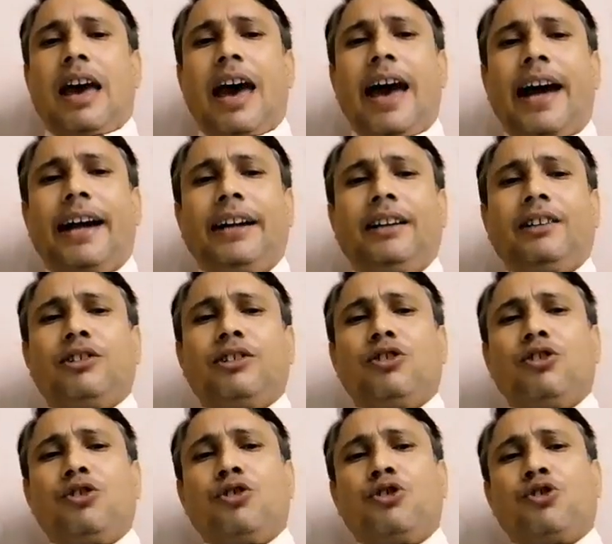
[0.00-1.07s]
and
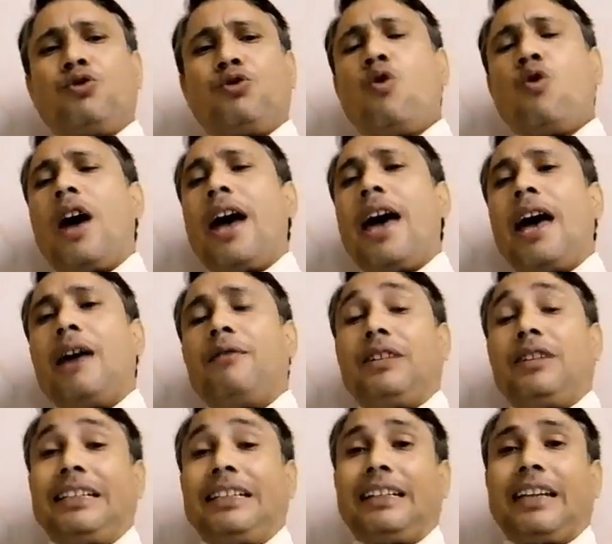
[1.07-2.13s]
so have
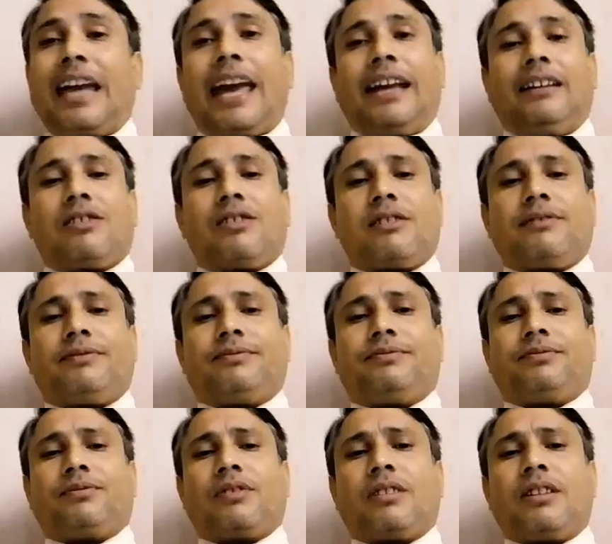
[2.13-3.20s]
tanks.
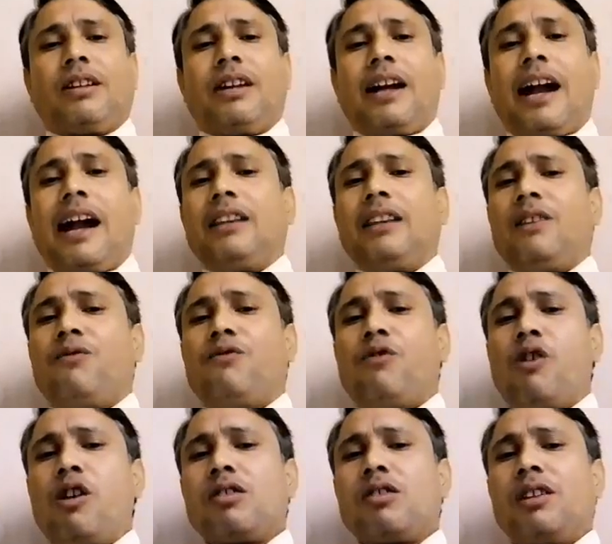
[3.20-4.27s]
And the
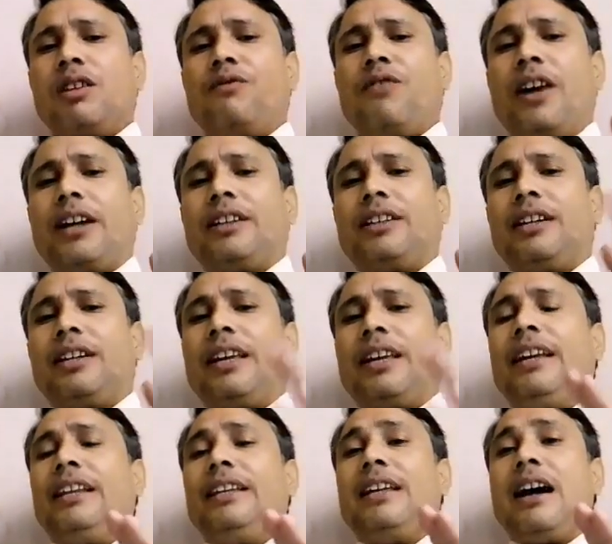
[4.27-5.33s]
worst affected
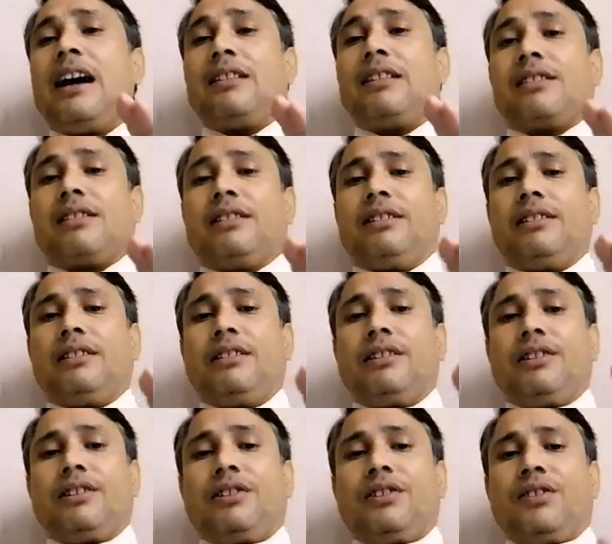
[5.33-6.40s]
areas,
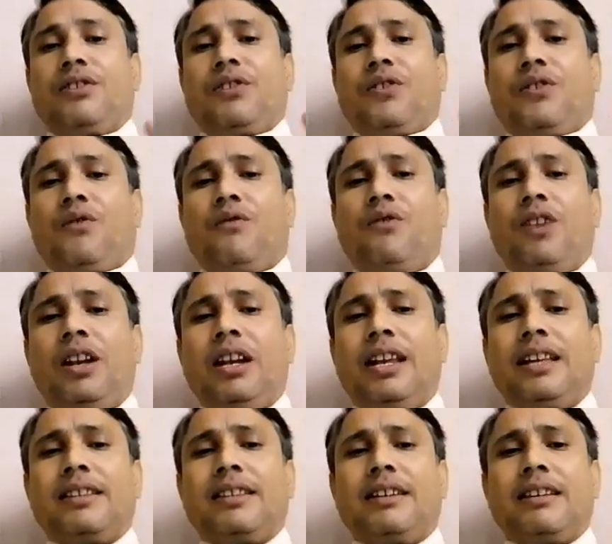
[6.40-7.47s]

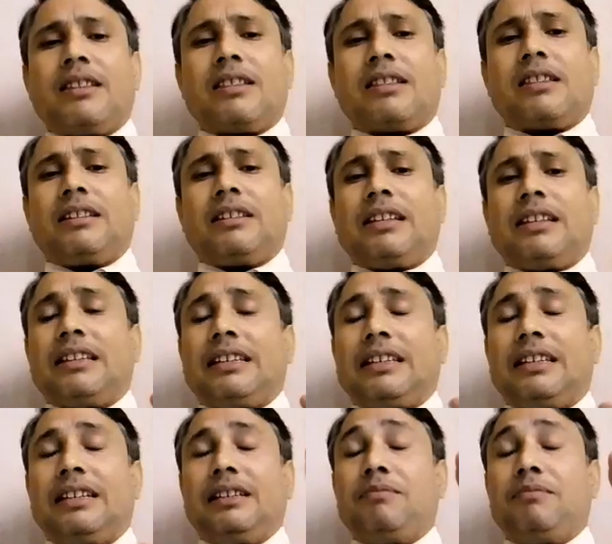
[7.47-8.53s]
villagers,
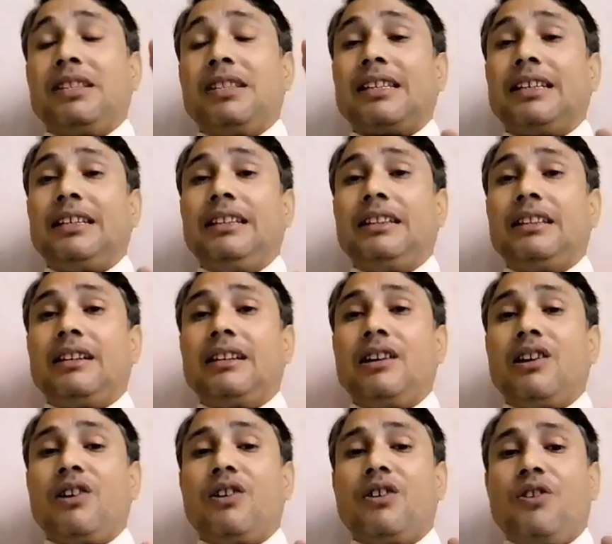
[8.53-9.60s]
it means in
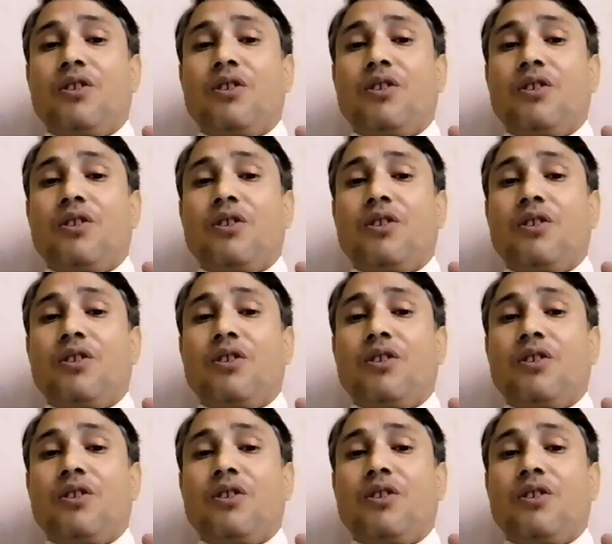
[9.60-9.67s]
the